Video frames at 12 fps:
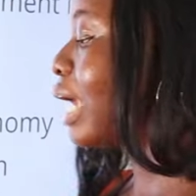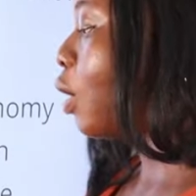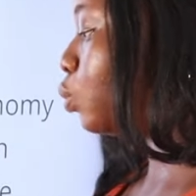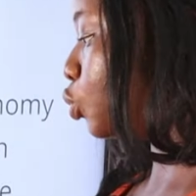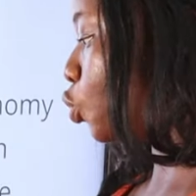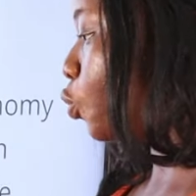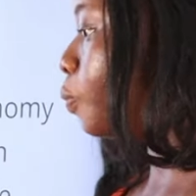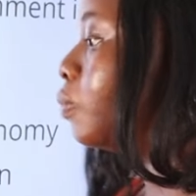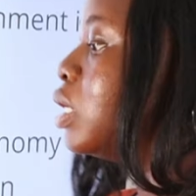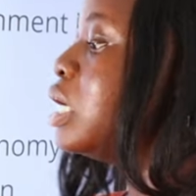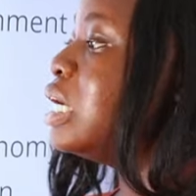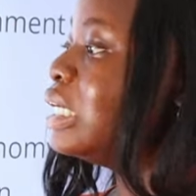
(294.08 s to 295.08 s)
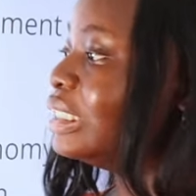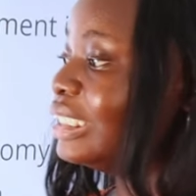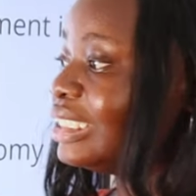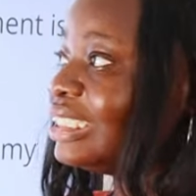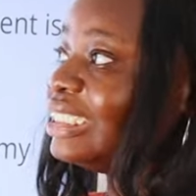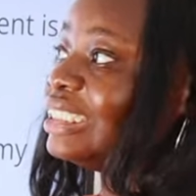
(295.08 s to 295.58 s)
and outcome.
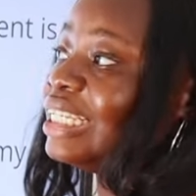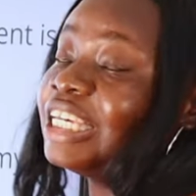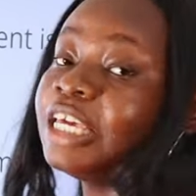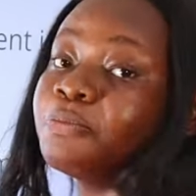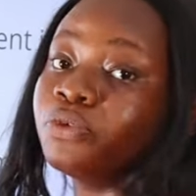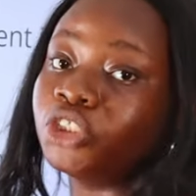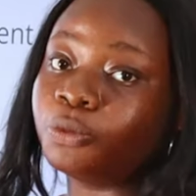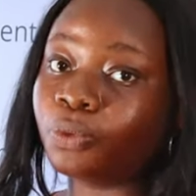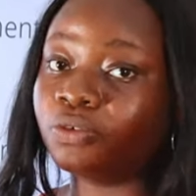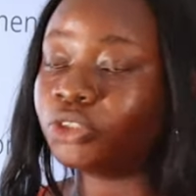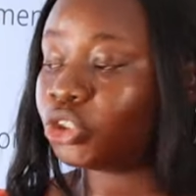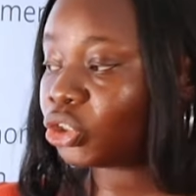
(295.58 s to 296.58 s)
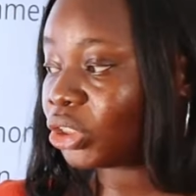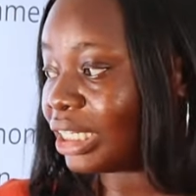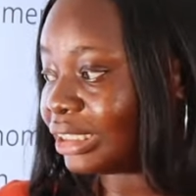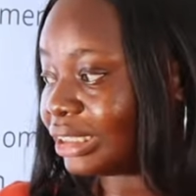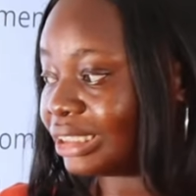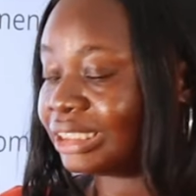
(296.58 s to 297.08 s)
This is a key principle of the
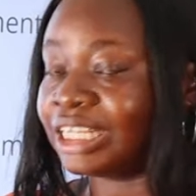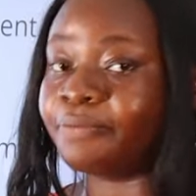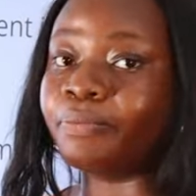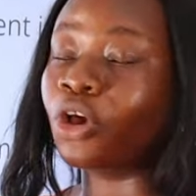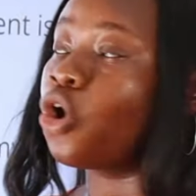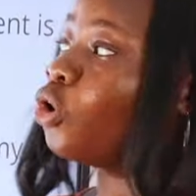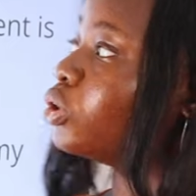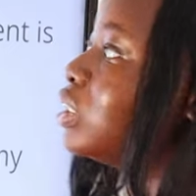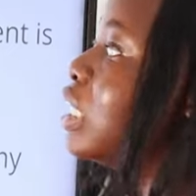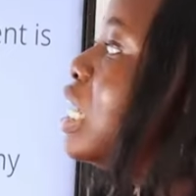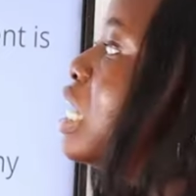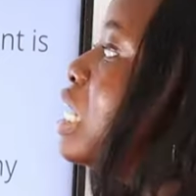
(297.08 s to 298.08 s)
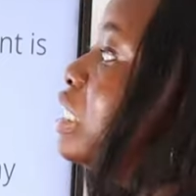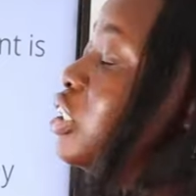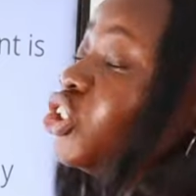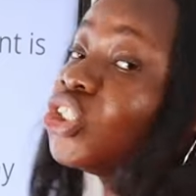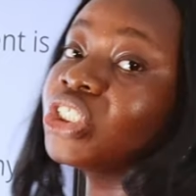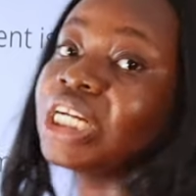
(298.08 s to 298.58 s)
socialist system because in
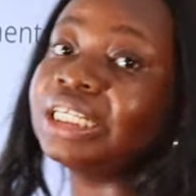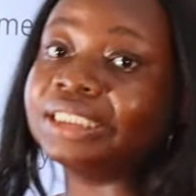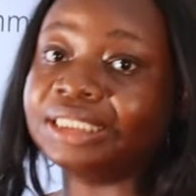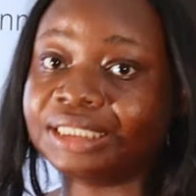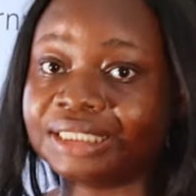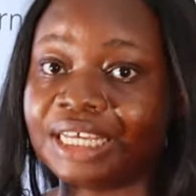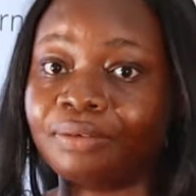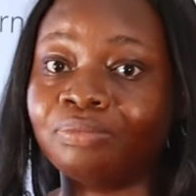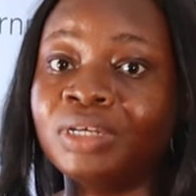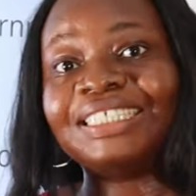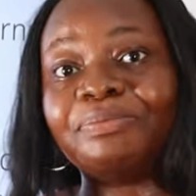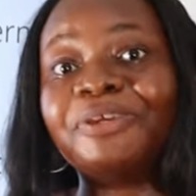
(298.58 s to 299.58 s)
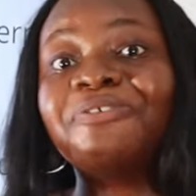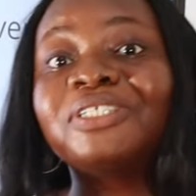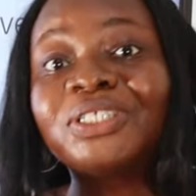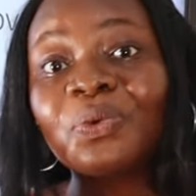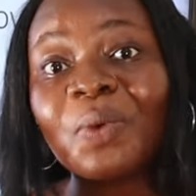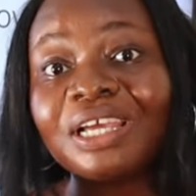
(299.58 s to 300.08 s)
the socialist system. The main
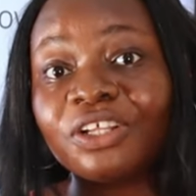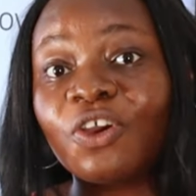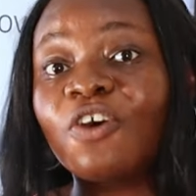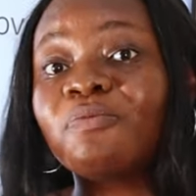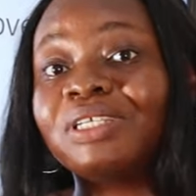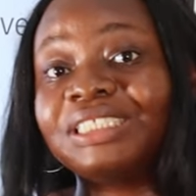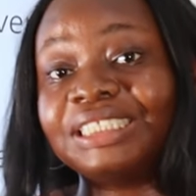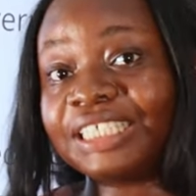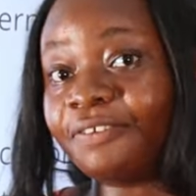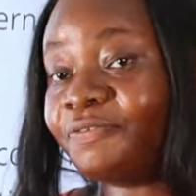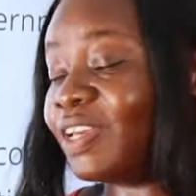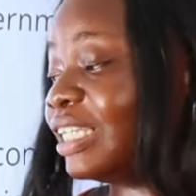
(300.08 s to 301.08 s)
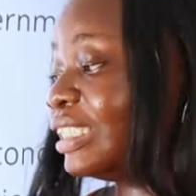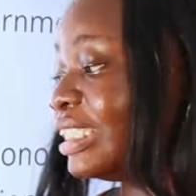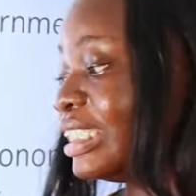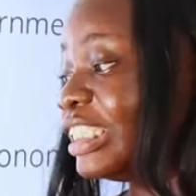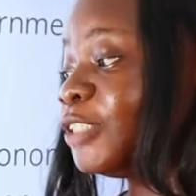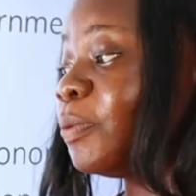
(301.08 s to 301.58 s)
reason why the government intervenes
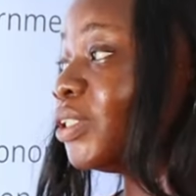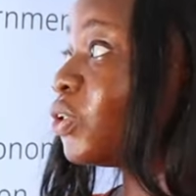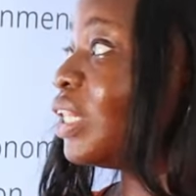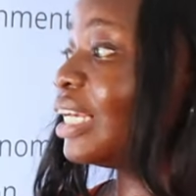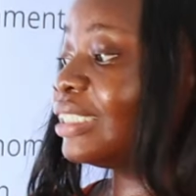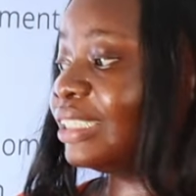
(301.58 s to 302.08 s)
in this particular